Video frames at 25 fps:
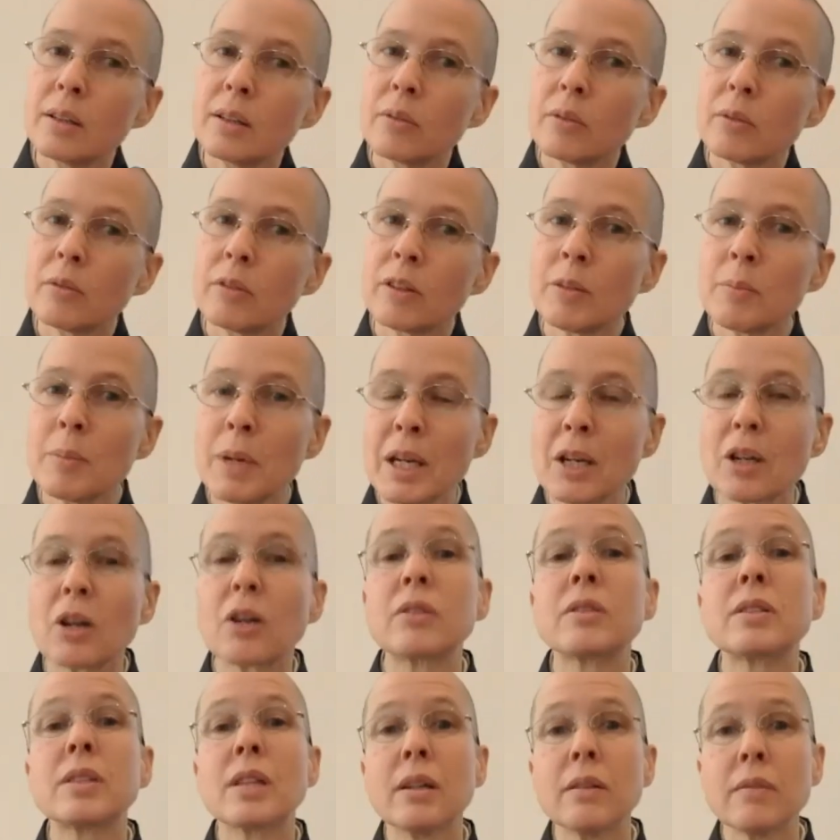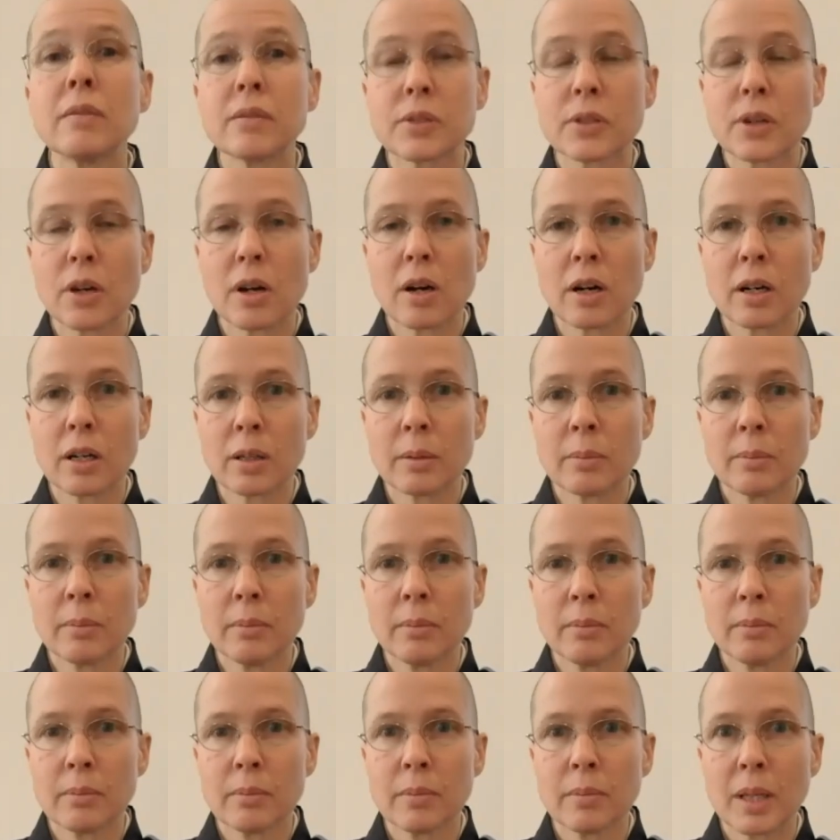we make ourselves calm
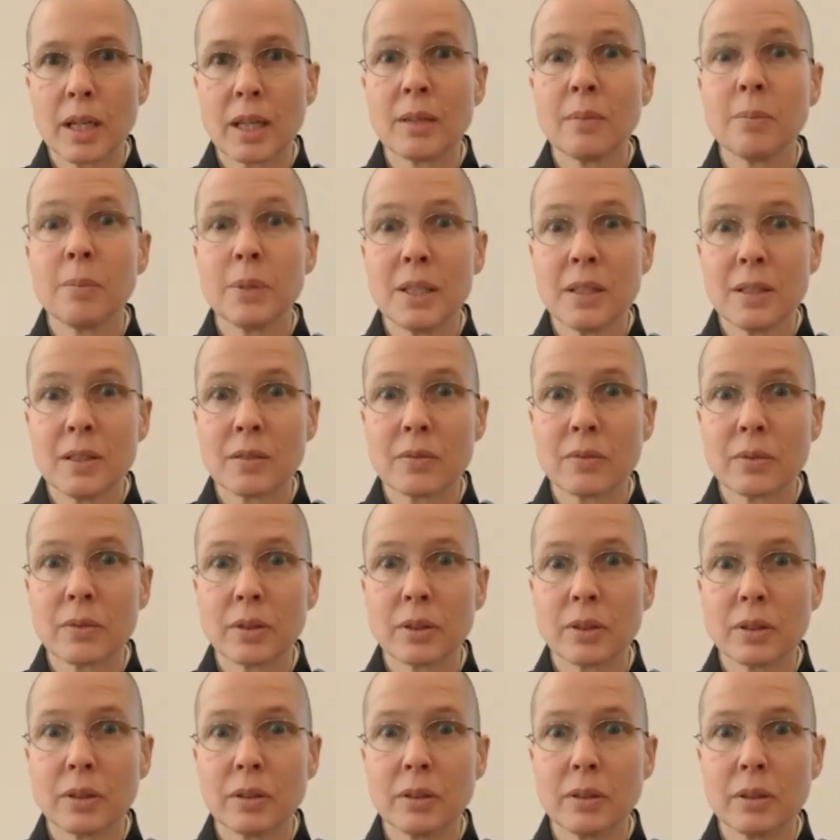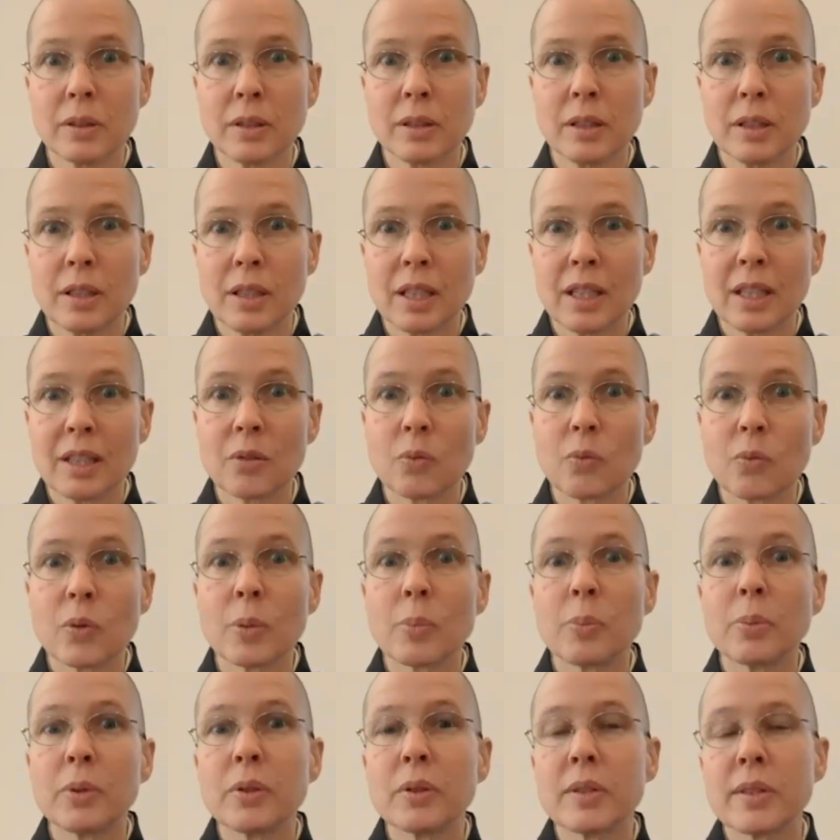and peaceful. It
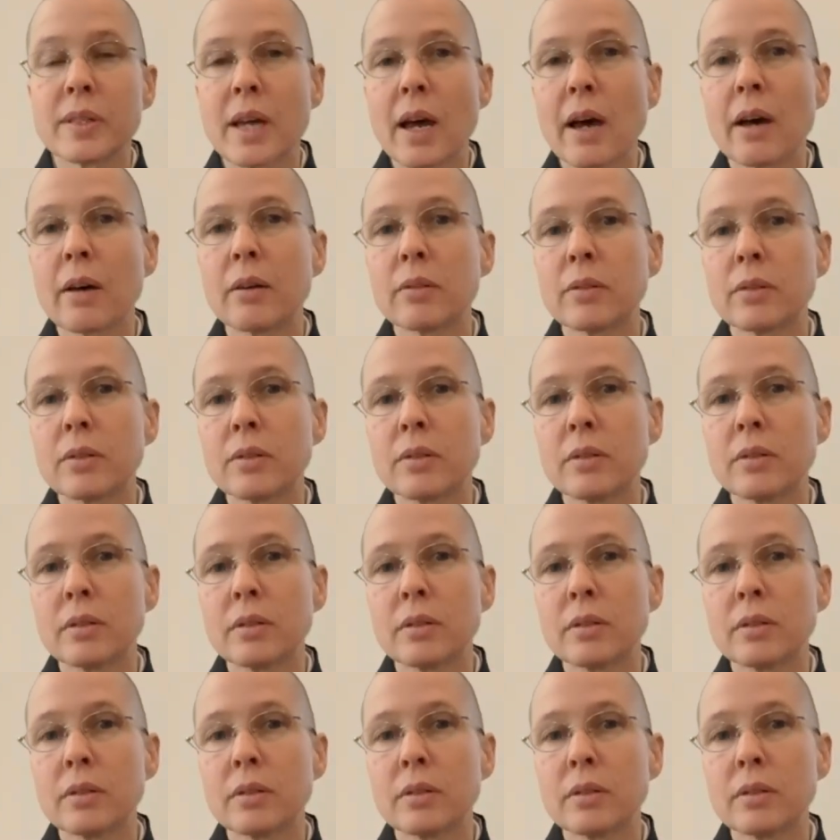ripples out.